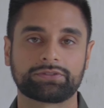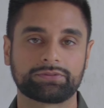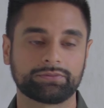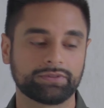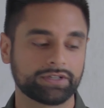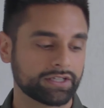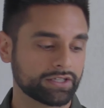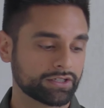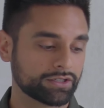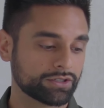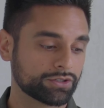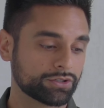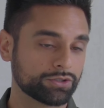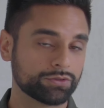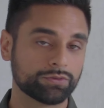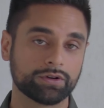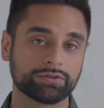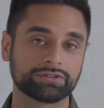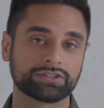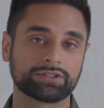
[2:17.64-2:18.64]
3,
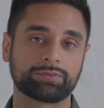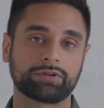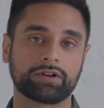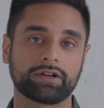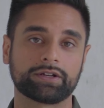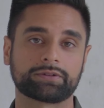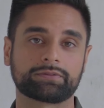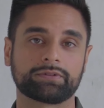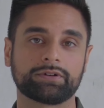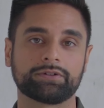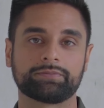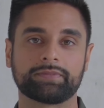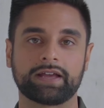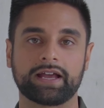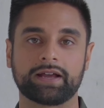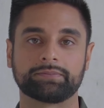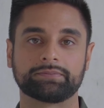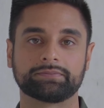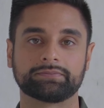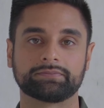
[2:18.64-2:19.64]
who owns the product
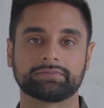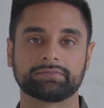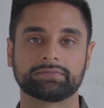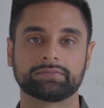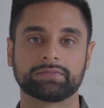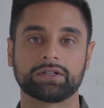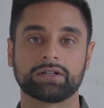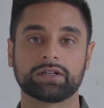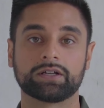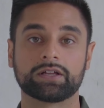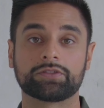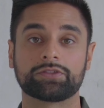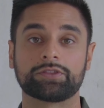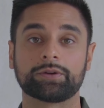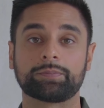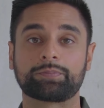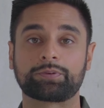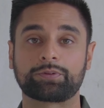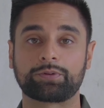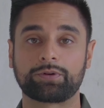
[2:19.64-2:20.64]
roadmap?
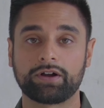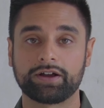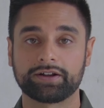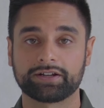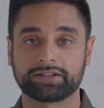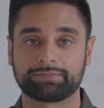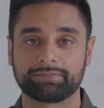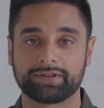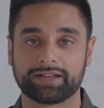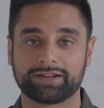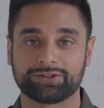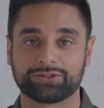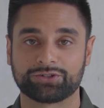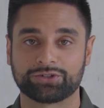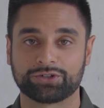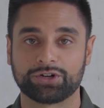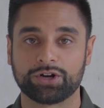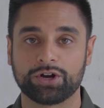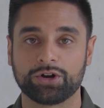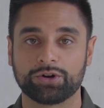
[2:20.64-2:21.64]
The product
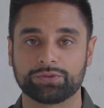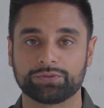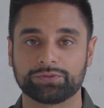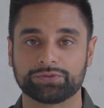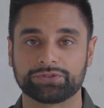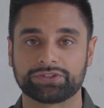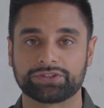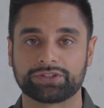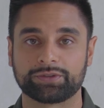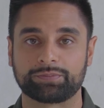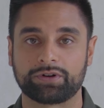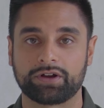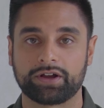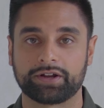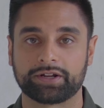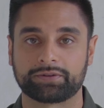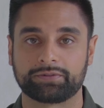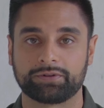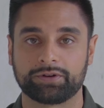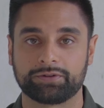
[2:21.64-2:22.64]
manager owns the
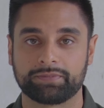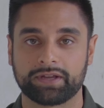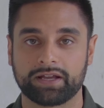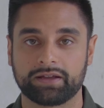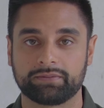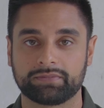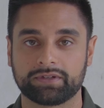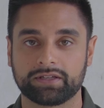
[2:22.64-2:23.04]
product roadmap,